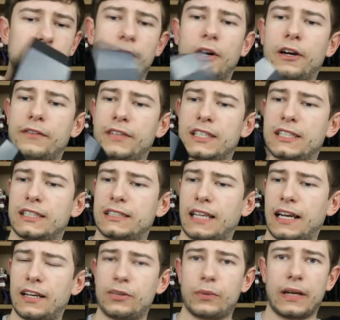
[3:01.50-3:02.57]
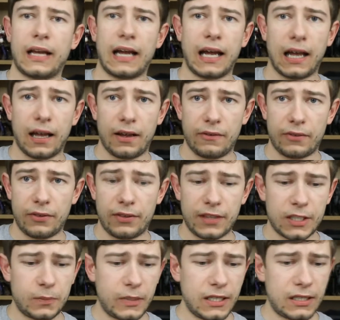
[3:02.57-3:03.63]
as part of this stand, we have
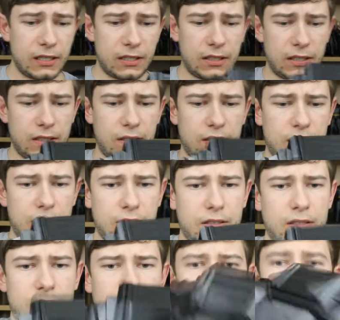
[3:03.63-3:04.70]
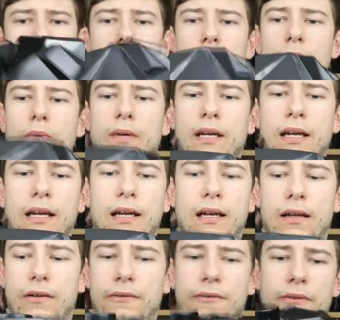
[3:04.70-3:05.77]
this piece, we
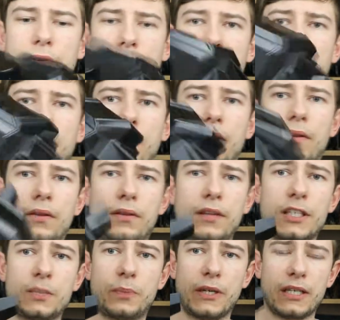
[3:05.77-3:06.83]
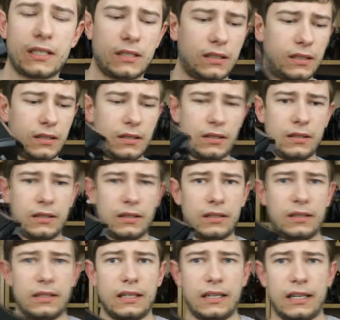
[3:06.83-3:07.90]
have this piece,
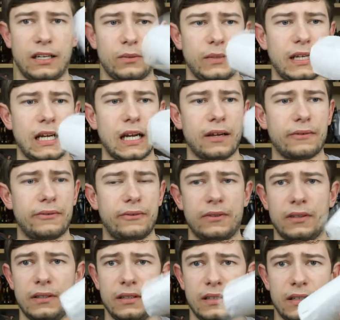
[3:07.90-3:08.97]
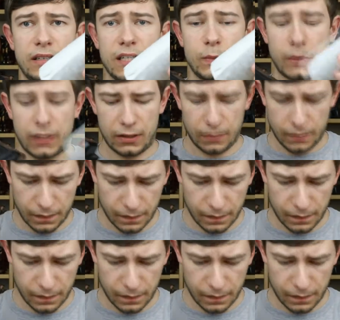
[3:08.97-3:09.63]
and we have this piece.